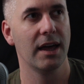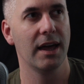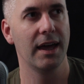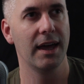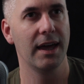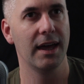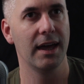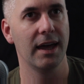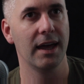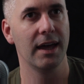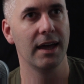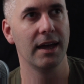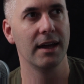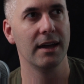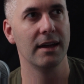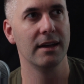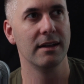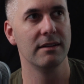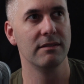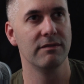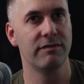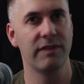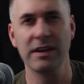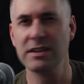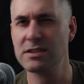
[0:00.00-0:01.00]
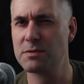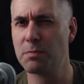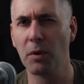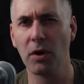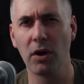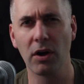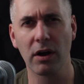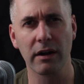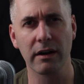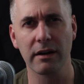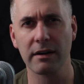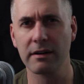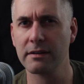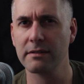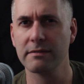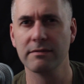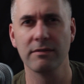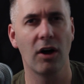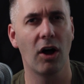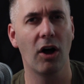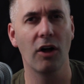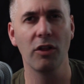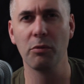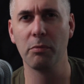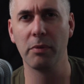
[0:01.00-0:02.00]
And Facebook,
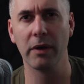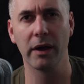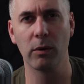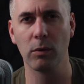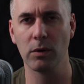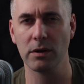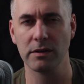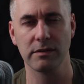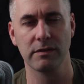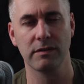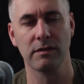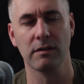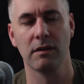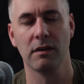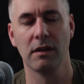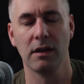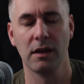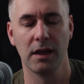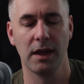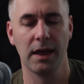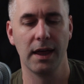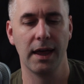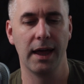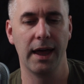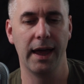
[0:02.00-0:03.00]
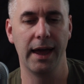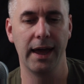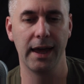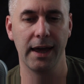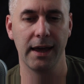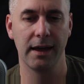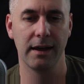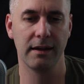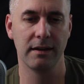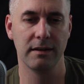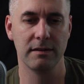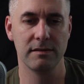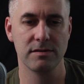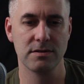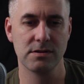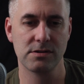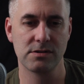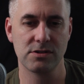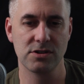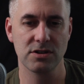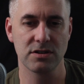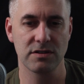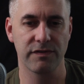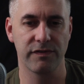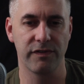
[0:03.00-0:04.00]
all the big ones. And
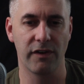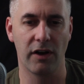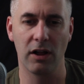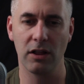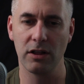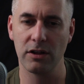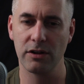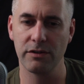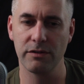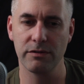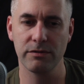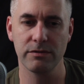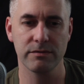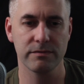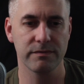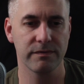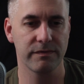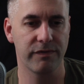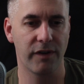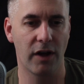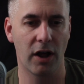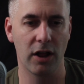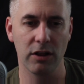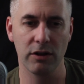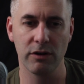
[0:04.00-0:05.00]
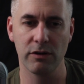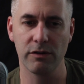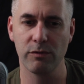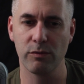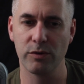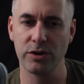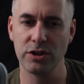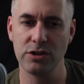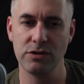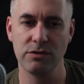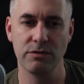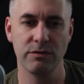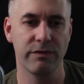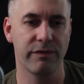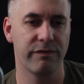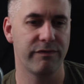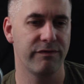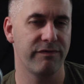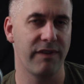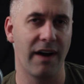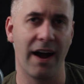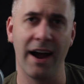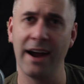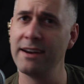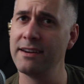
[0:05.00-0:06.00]
just follow when you
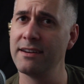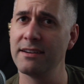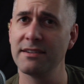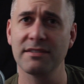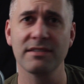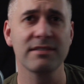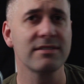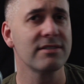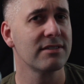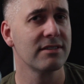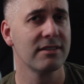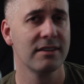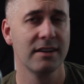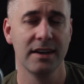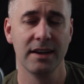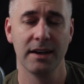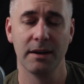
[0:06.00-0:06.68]
find us.